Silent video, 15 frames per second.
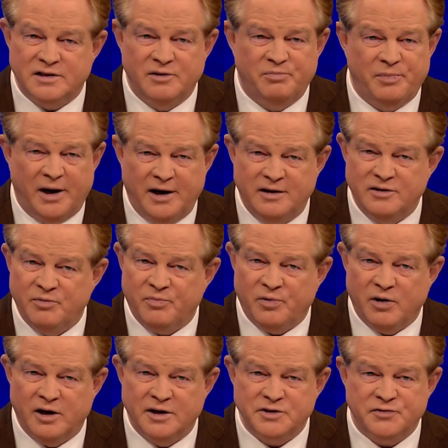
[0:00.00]
that paid the
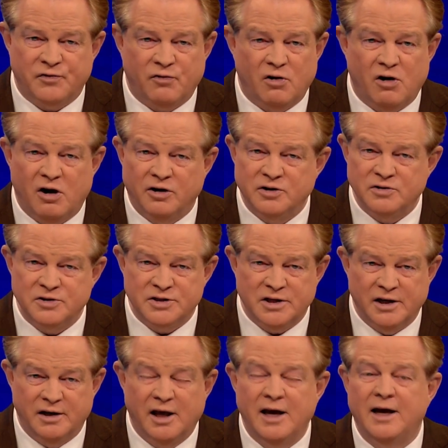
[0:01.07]
price for all your
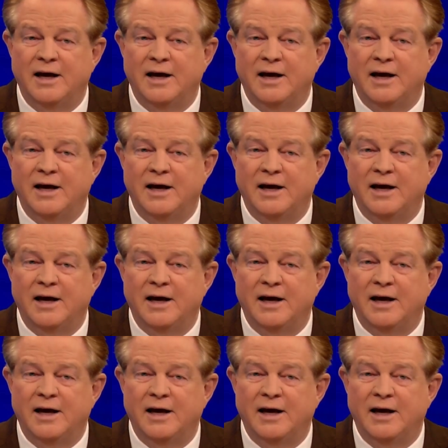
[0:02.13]
sin,